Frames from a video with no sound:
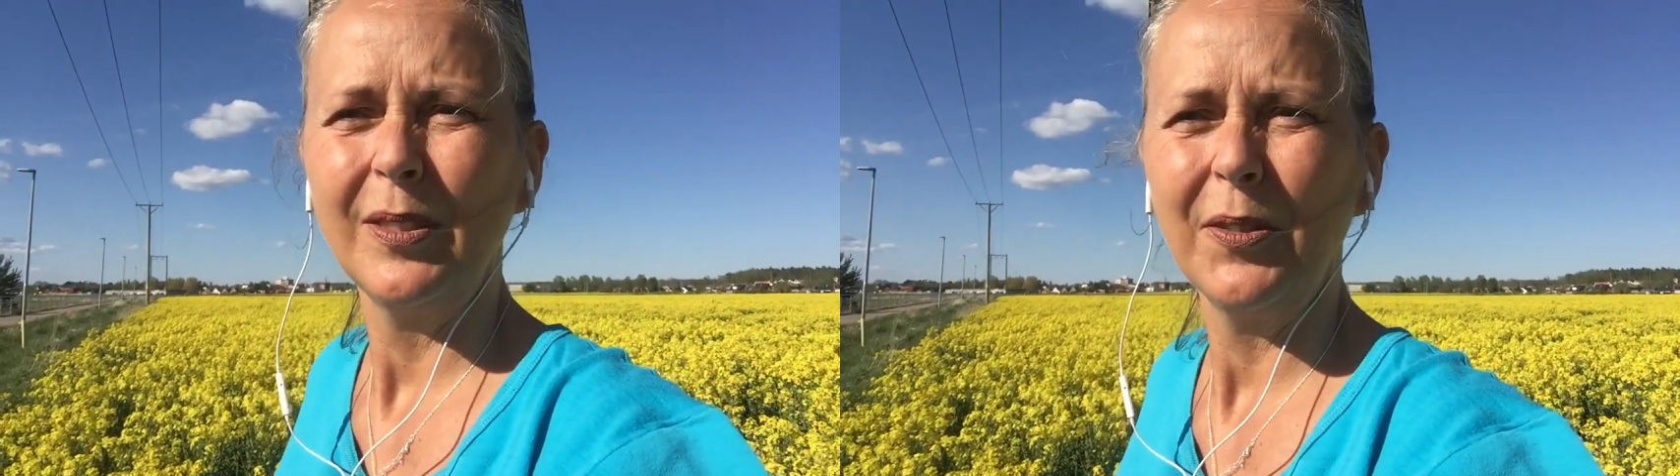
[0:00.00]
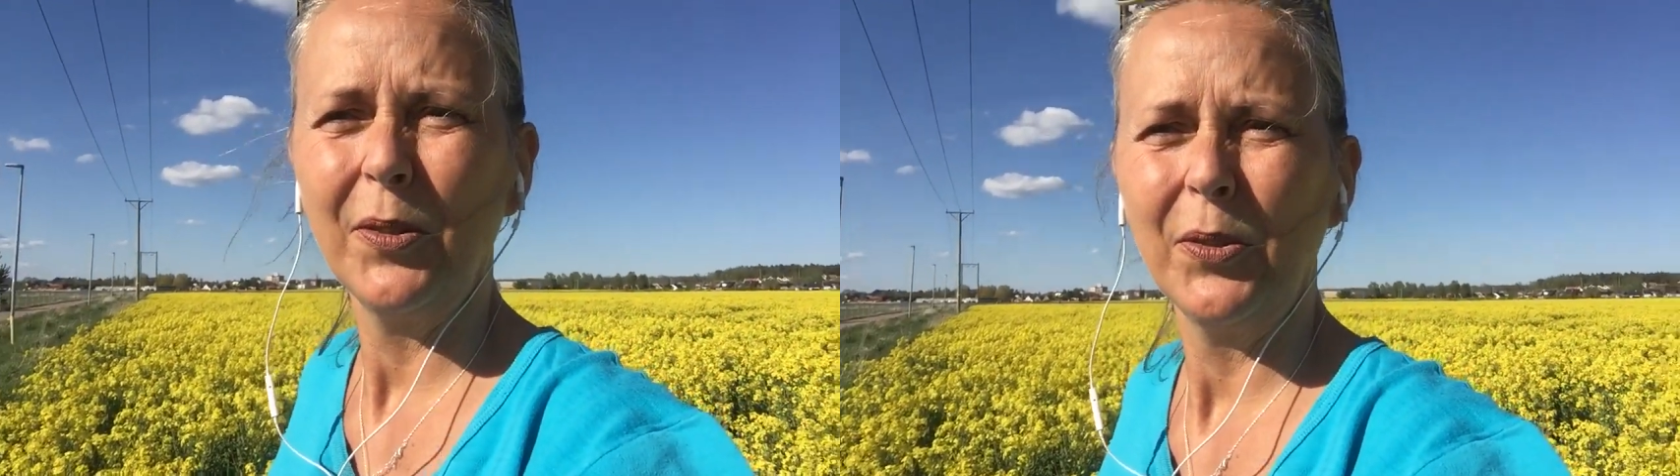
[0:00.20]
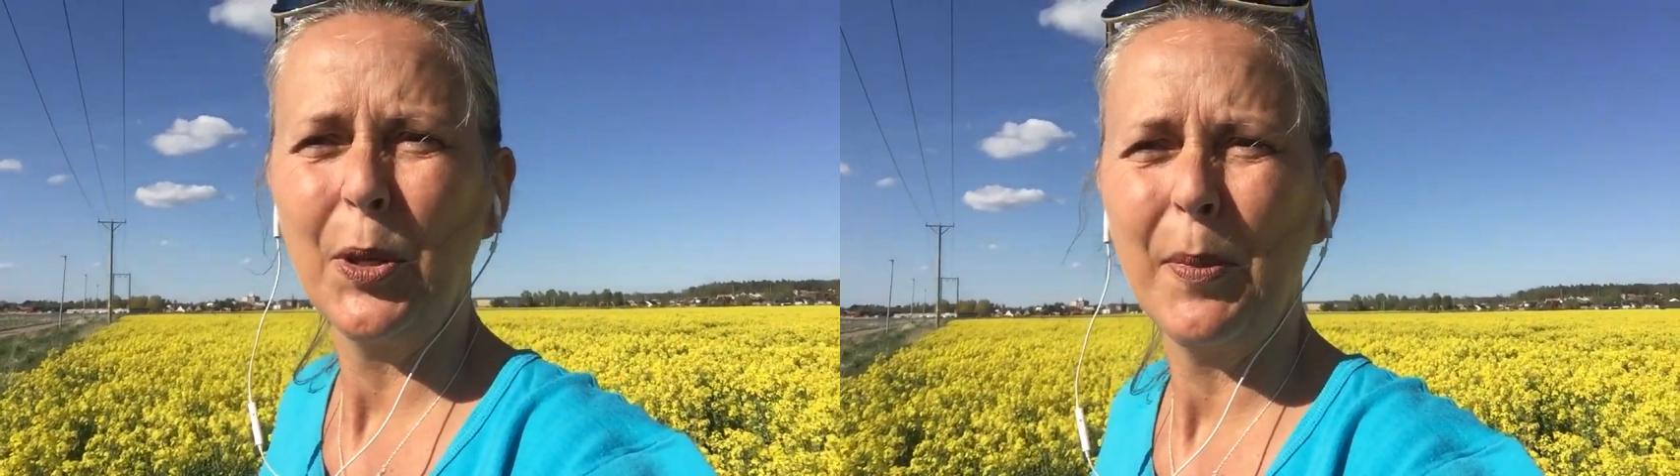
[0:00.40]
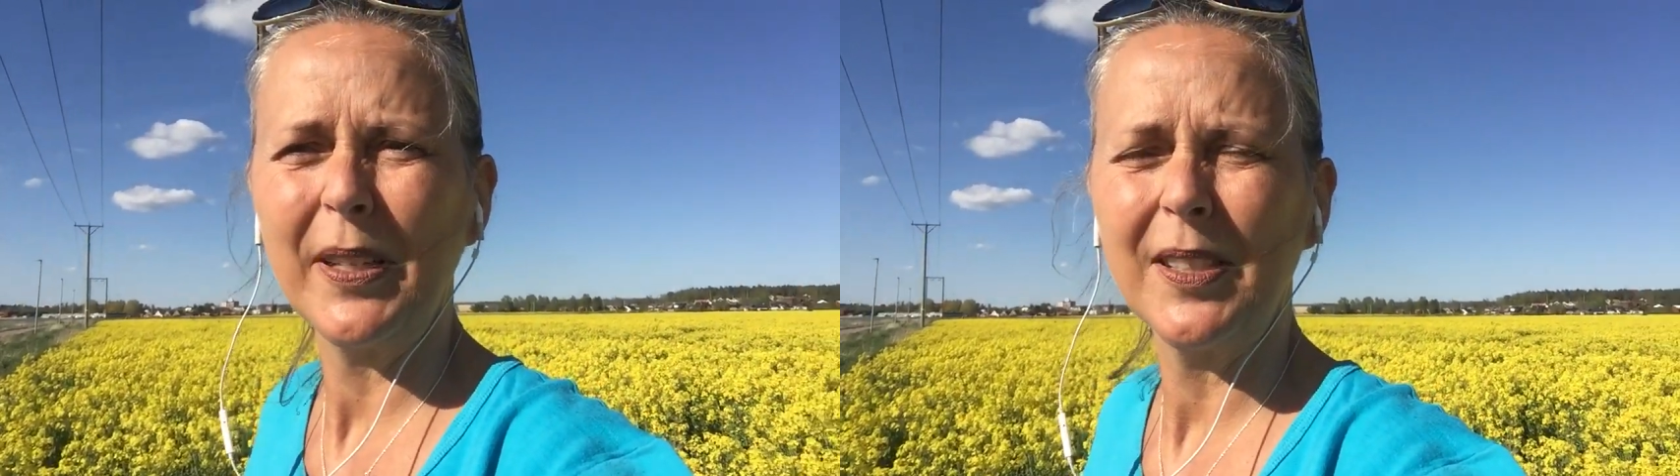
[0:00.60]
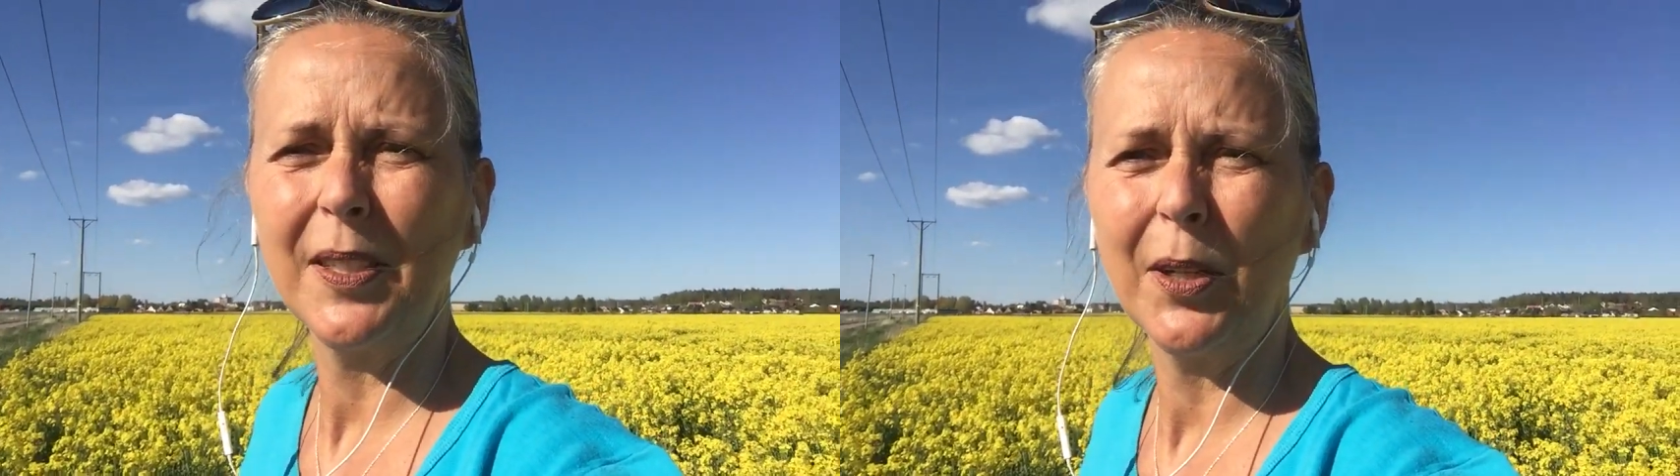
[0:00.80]
If only my
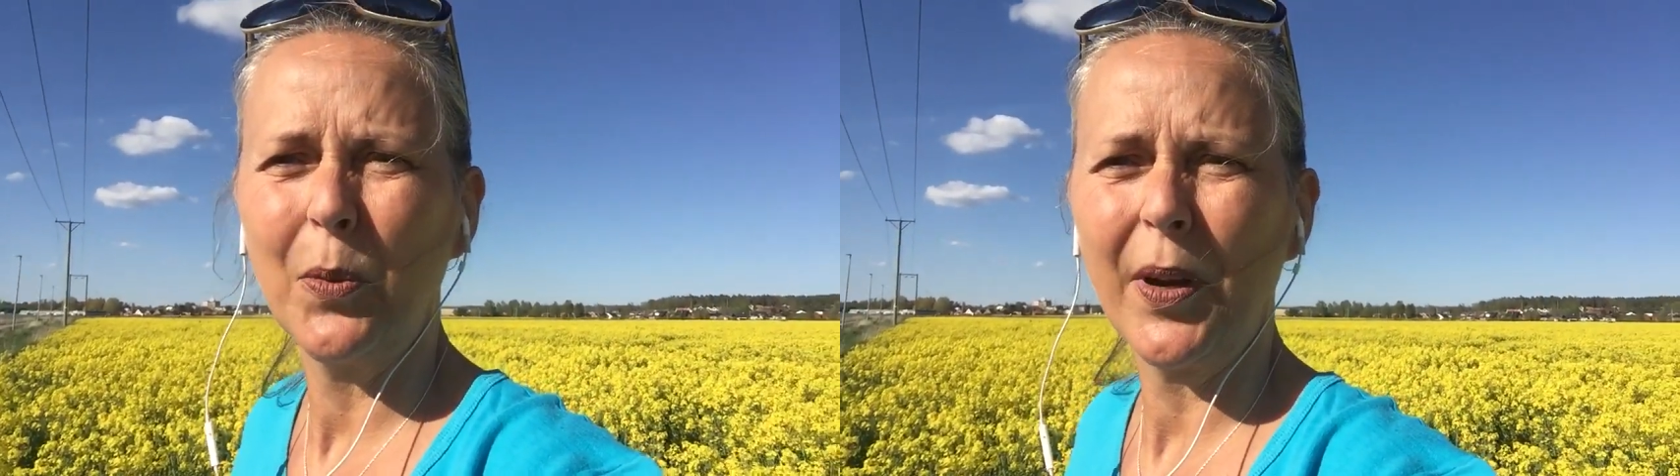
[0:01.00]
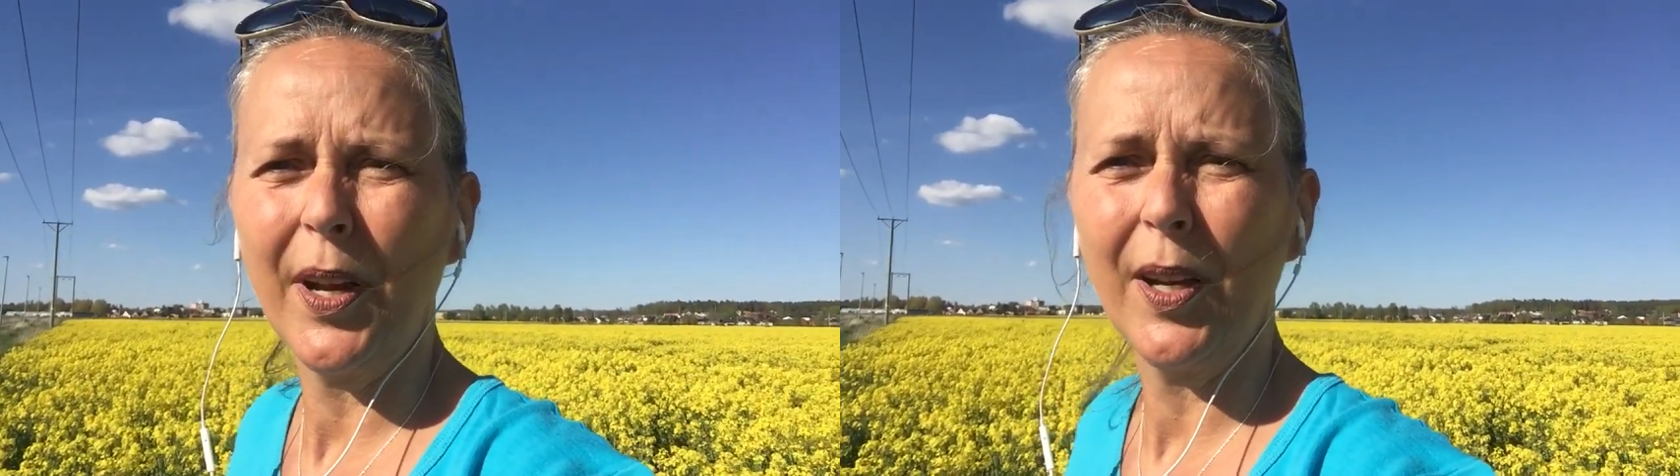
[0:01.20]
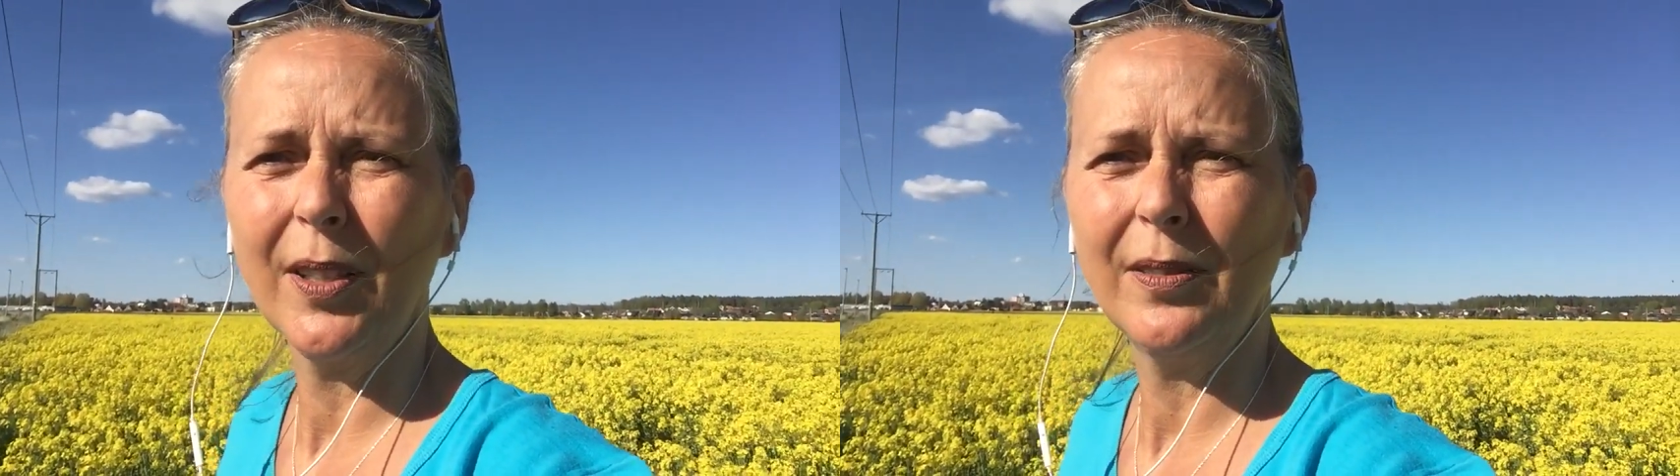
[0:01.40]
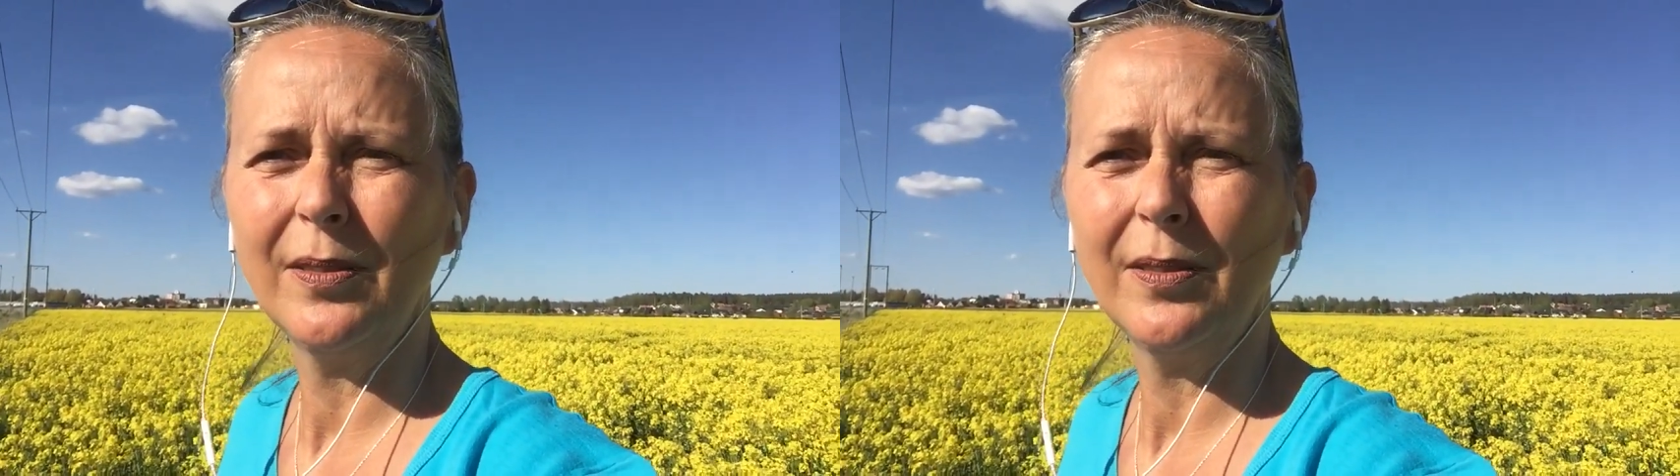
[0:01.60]
sting were here.